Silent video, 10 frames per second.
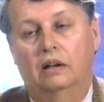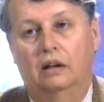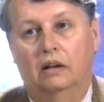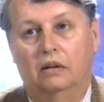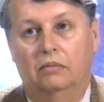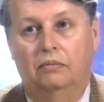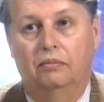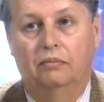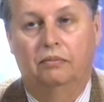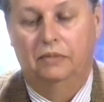Uh,
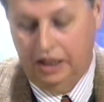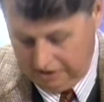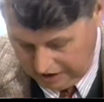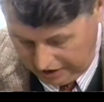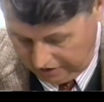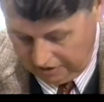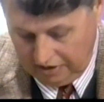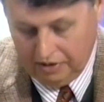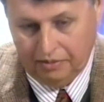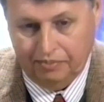the entire
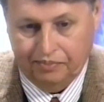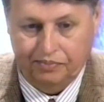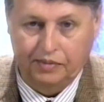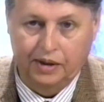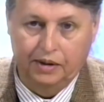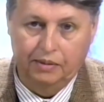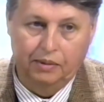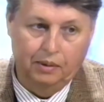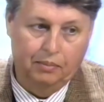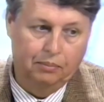um, uh,
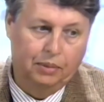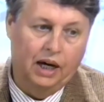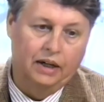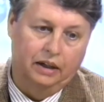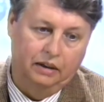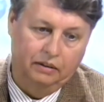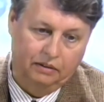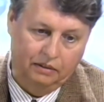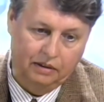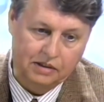body
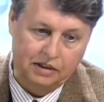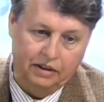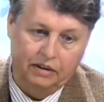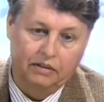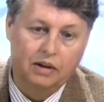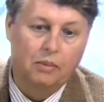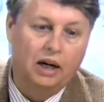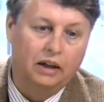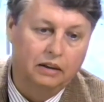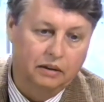is there in the mind.